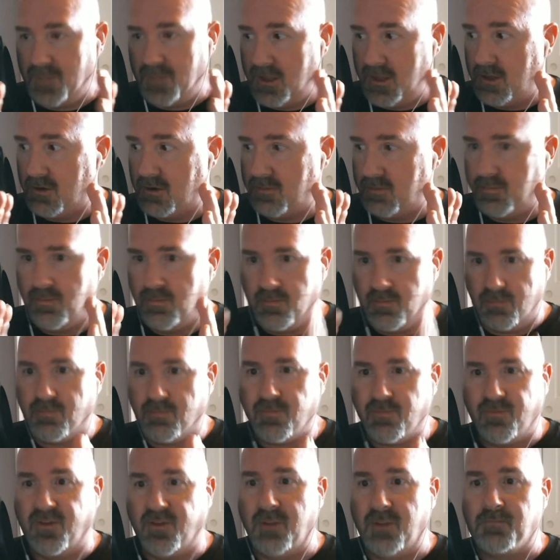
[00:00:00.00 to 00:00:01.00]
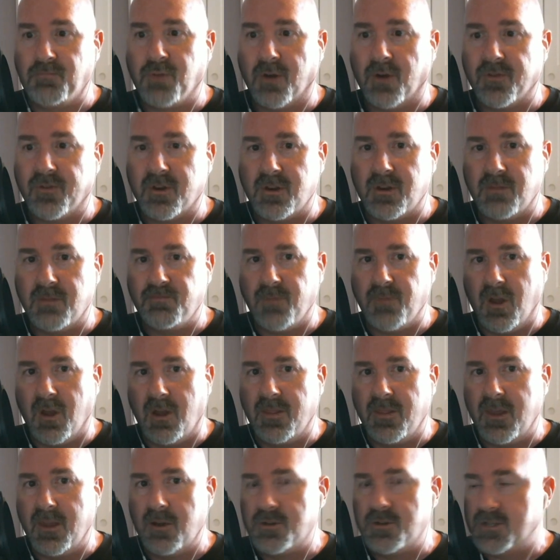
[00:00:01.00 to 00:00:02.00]
it'll fit perfect.
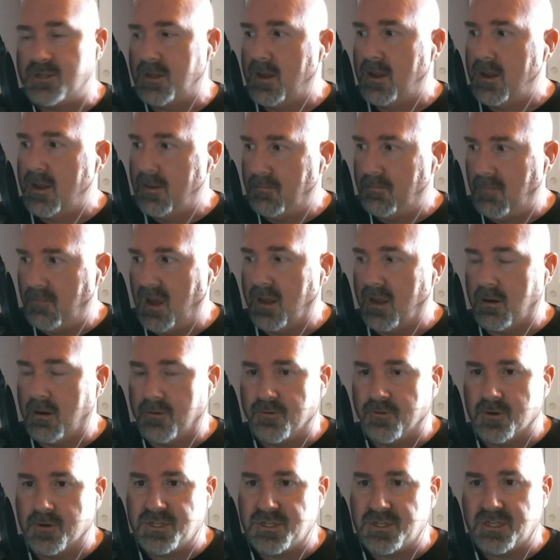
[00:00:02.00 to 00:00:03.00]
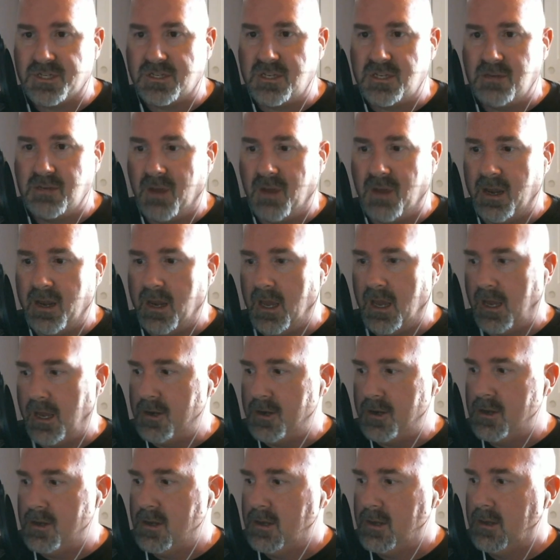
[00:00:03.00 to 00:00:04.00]
Goes straight in there. Mine are for 16 mm. by
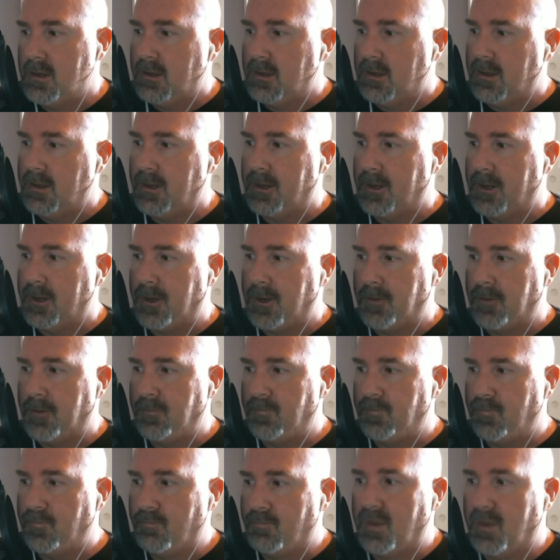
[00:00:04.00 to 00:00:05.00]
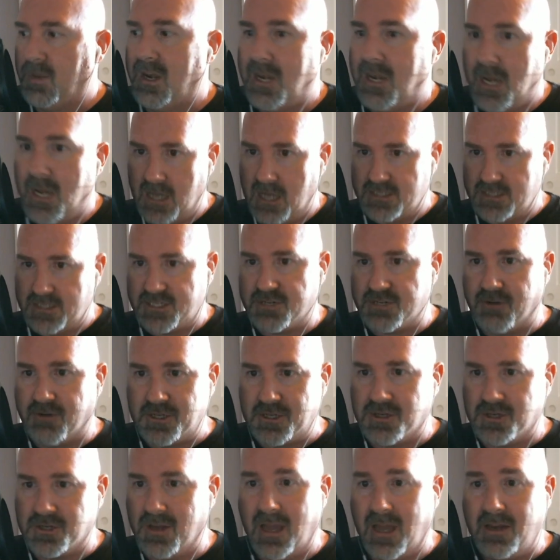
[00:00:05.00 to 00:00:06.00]
9 um, but not
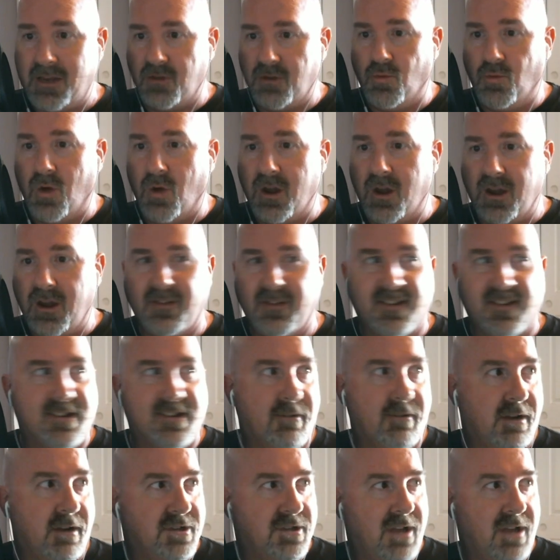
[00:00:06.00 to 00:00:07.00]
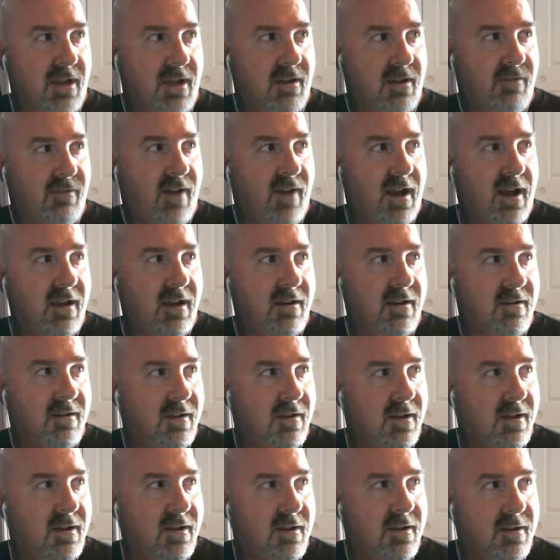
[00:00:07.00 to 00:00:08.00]
stretched. I didn't want any of the stretched. I could find
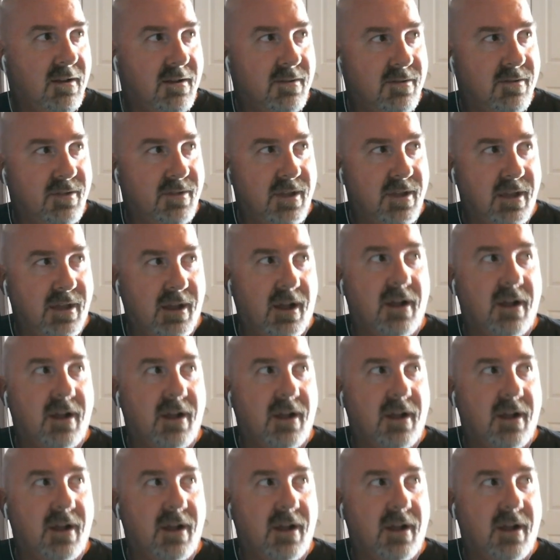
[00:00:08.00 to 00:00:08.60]
the